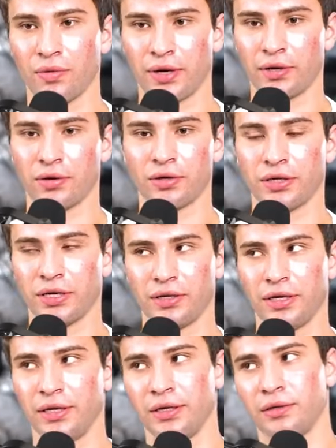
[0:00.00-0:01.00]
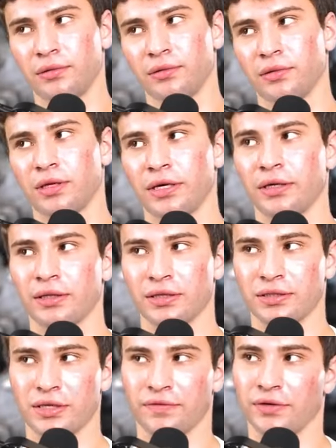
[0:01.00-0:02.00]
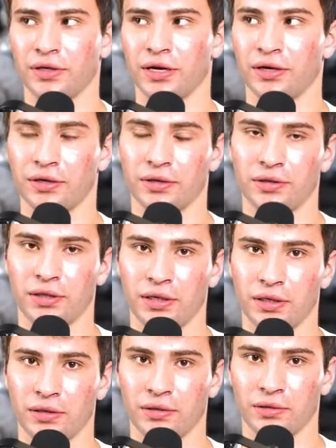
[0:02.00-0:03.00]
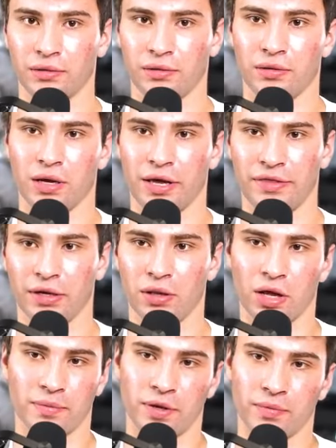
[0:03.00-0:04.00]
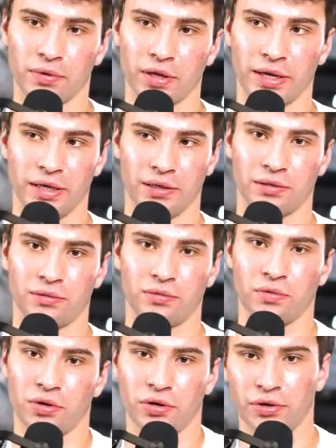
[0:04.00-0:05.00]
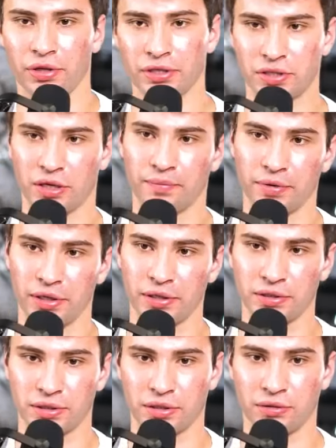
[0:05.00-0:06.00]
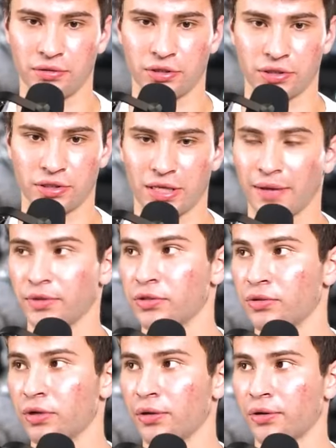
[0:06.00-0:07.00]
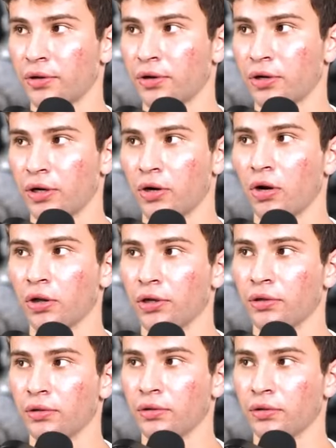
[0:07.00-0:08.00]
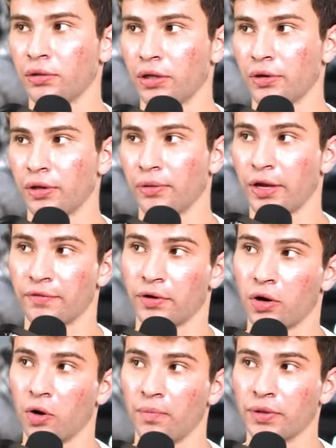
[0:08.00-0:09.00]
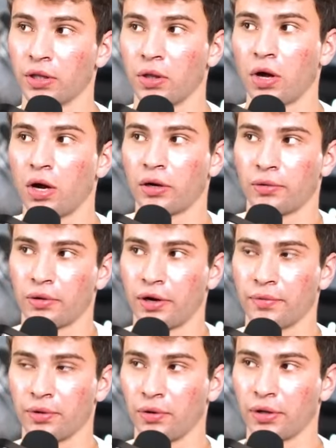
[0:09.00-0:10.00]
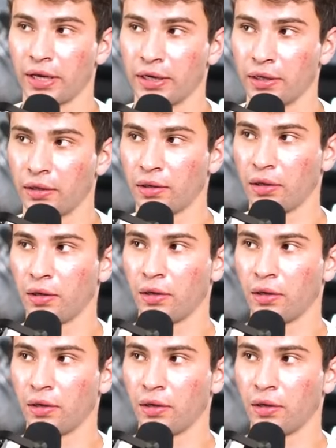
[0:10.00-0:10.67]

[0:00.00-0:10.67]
don't want my car detonating. Like that's definitely not a good thing. I think a lot of people like will go to these companies and just slap the tune on their car and call it. You know, they'll never open the log or ever look at it.